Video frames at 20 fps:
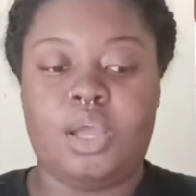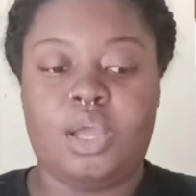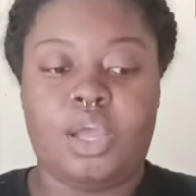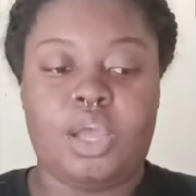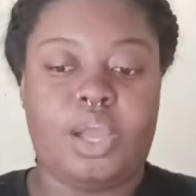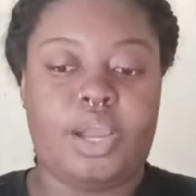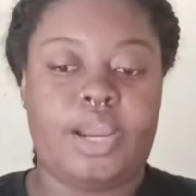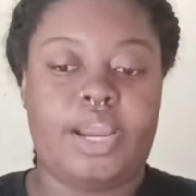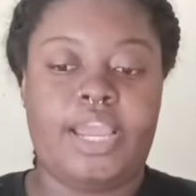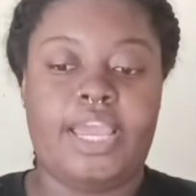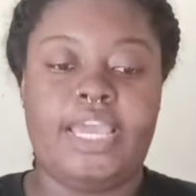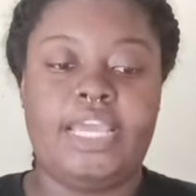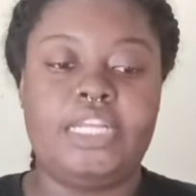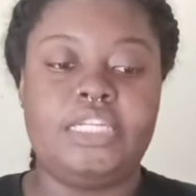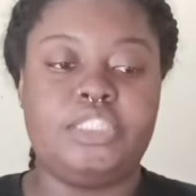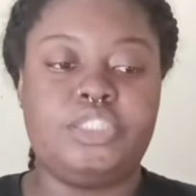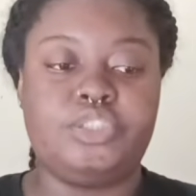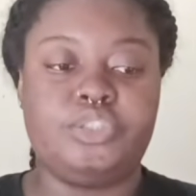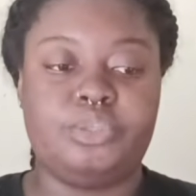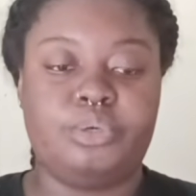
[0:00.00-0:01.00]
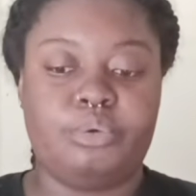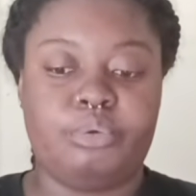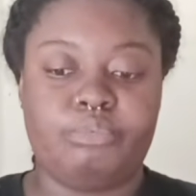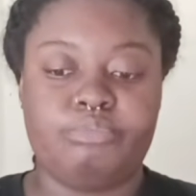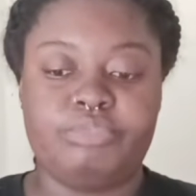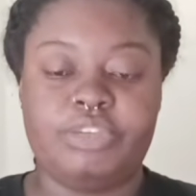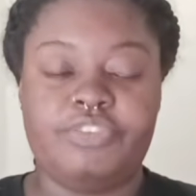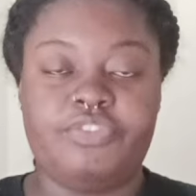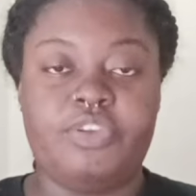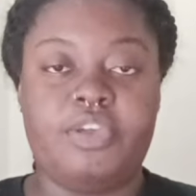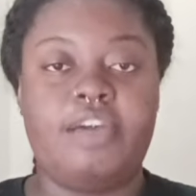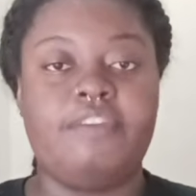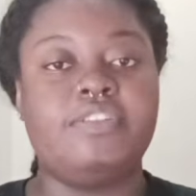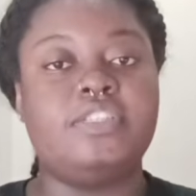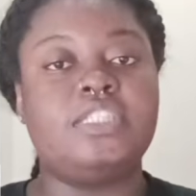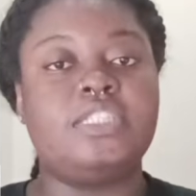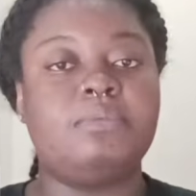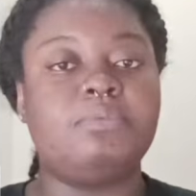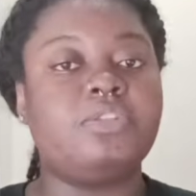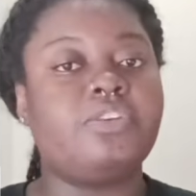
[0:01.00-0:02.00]
Alright, so if you haven't
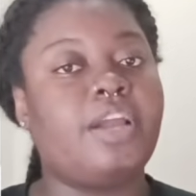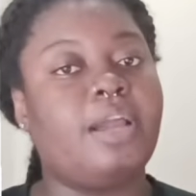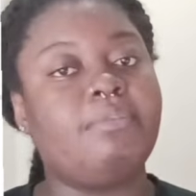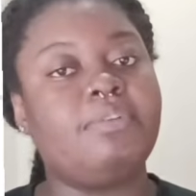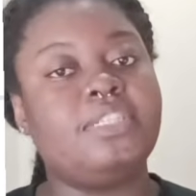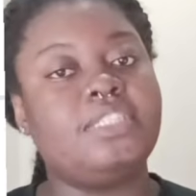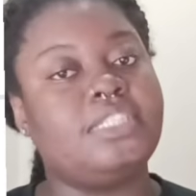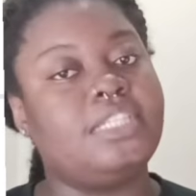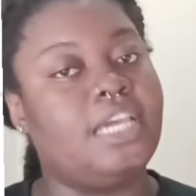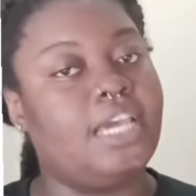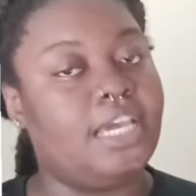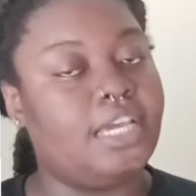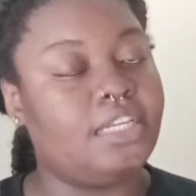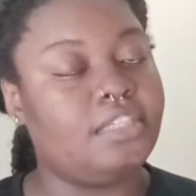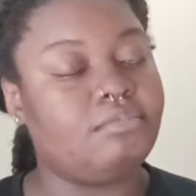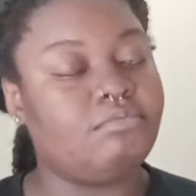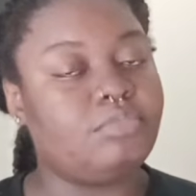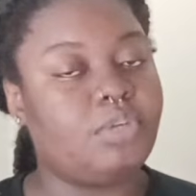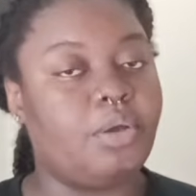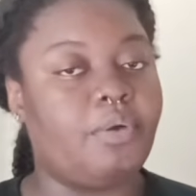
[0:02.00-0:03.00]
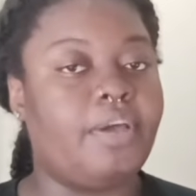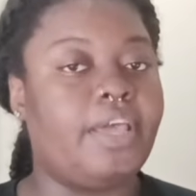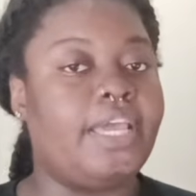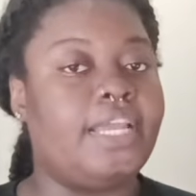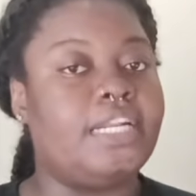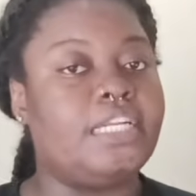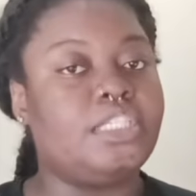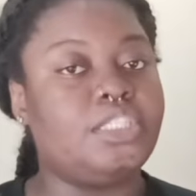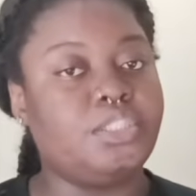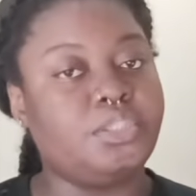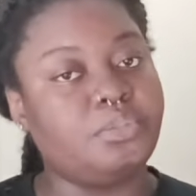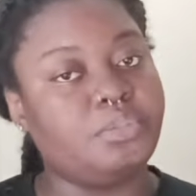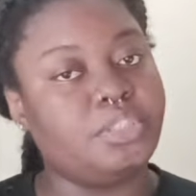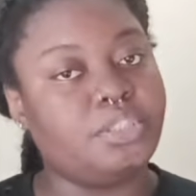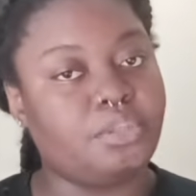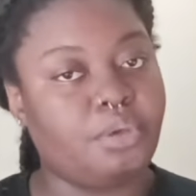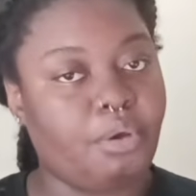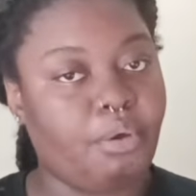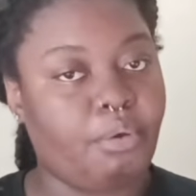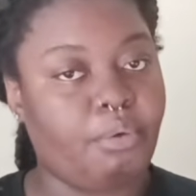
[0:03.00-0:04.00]
subscribed as yet, go ahead and do
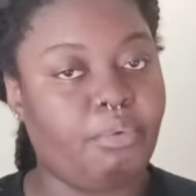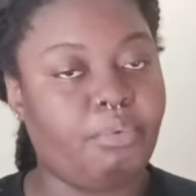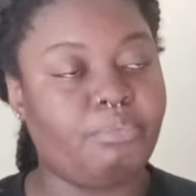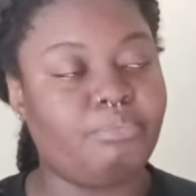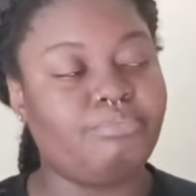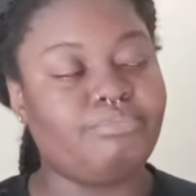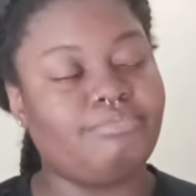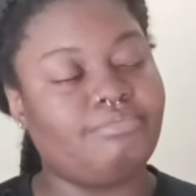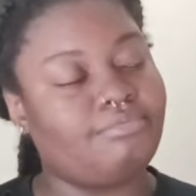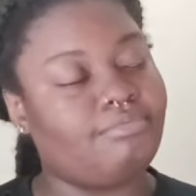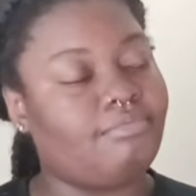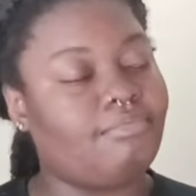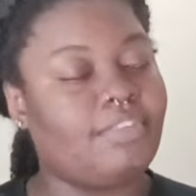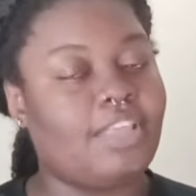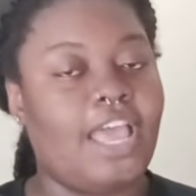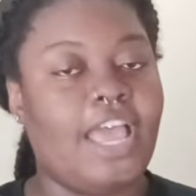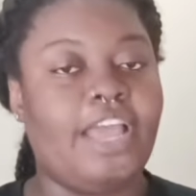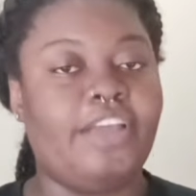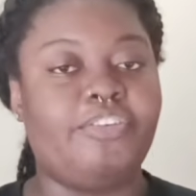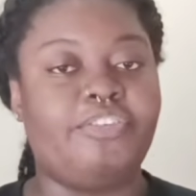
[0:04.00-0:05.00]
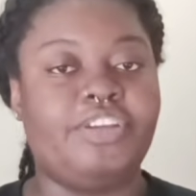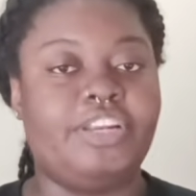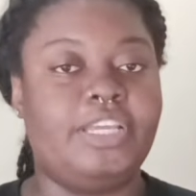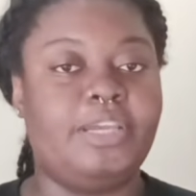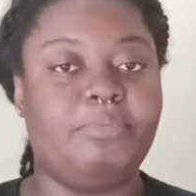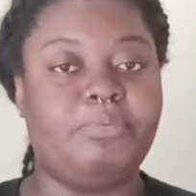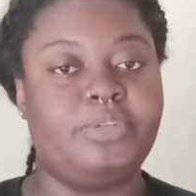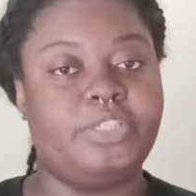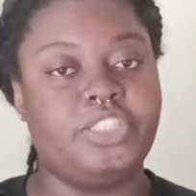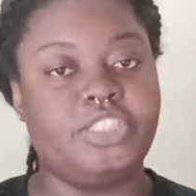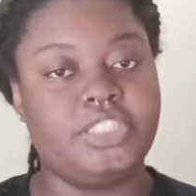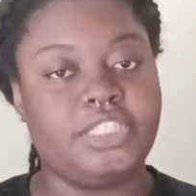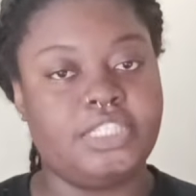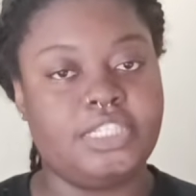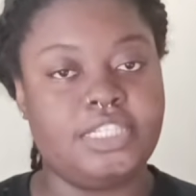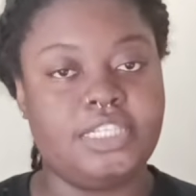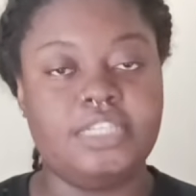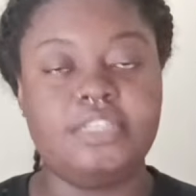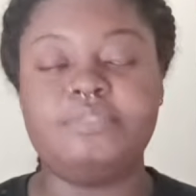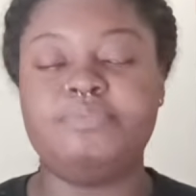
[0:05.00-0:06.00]
so. I really appreciate
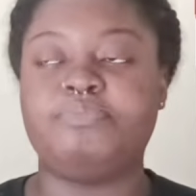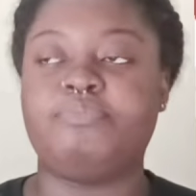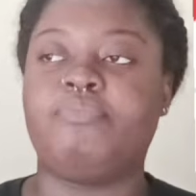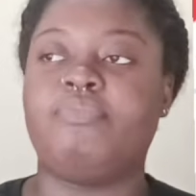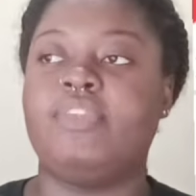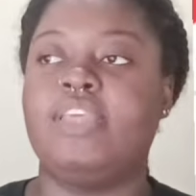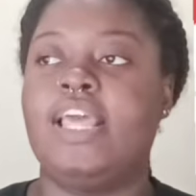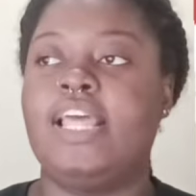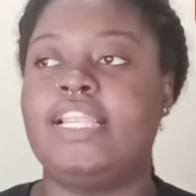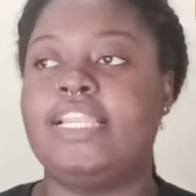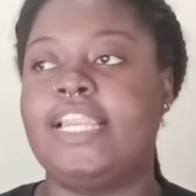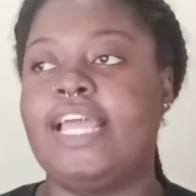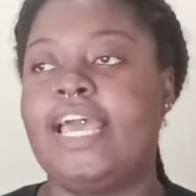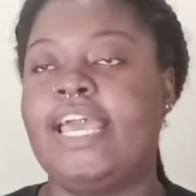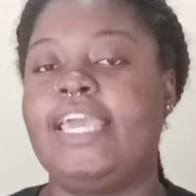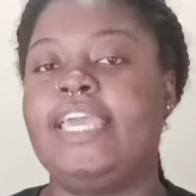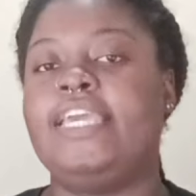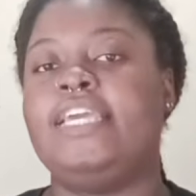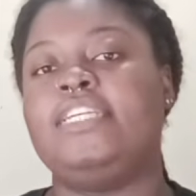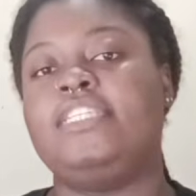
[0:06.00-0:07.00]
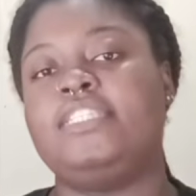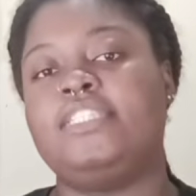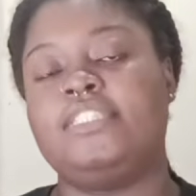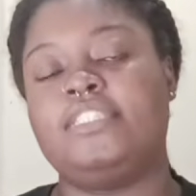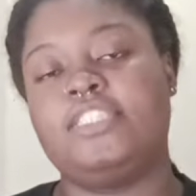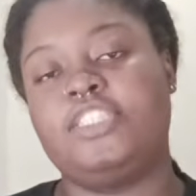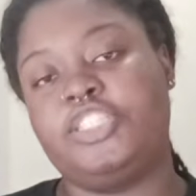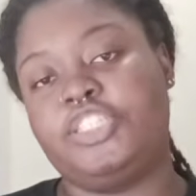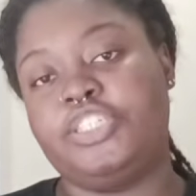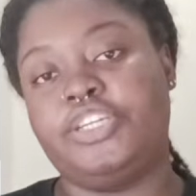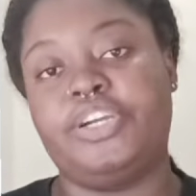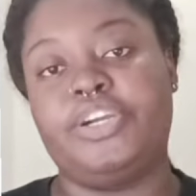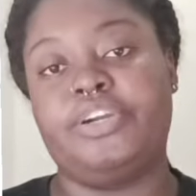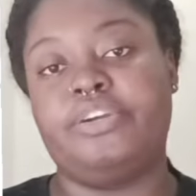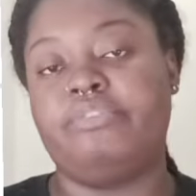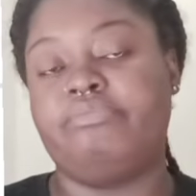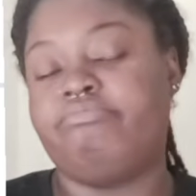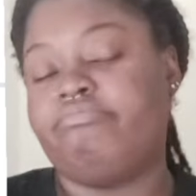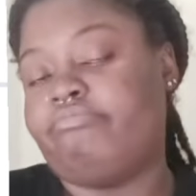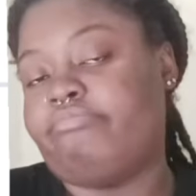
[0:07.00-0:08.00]
it. Like,
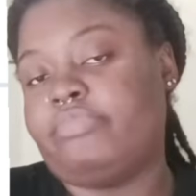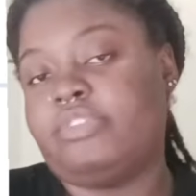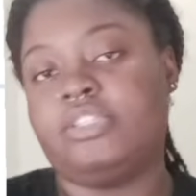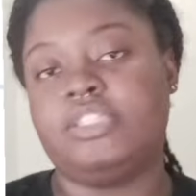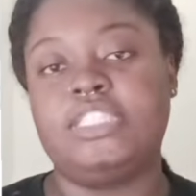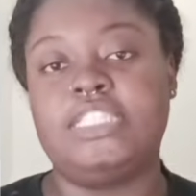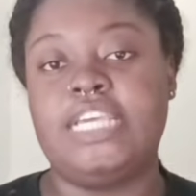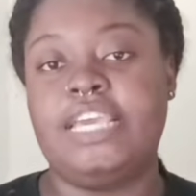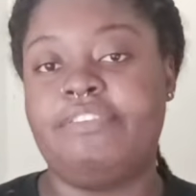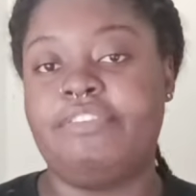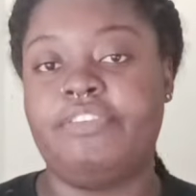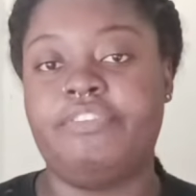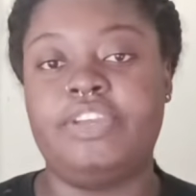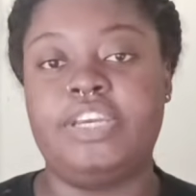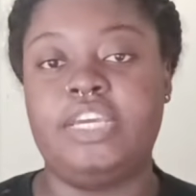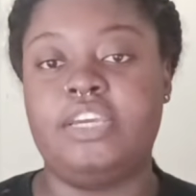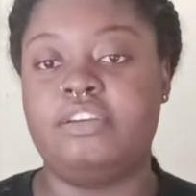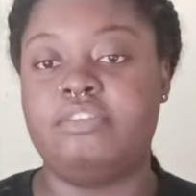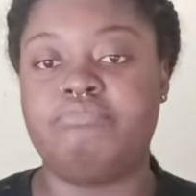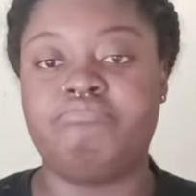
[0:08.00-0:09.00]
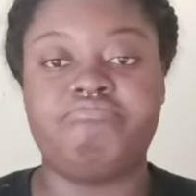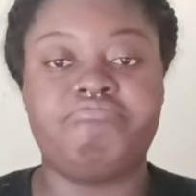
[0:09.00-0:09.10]
share, save the video.